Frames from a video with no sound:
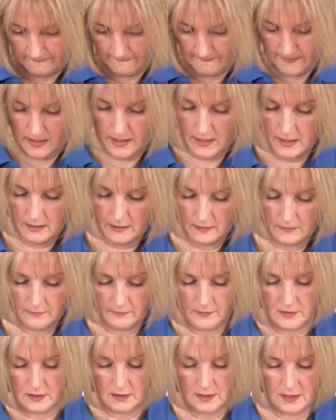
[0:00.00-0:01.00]
Okay,
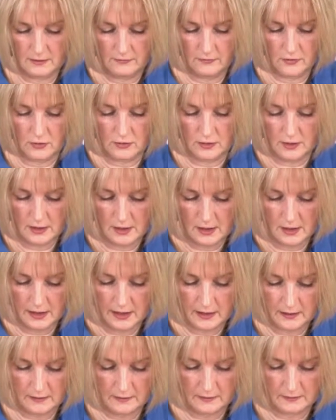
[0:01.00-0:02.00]
so there you've got the
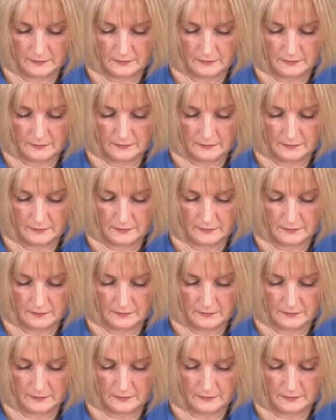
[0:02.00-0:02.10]
9.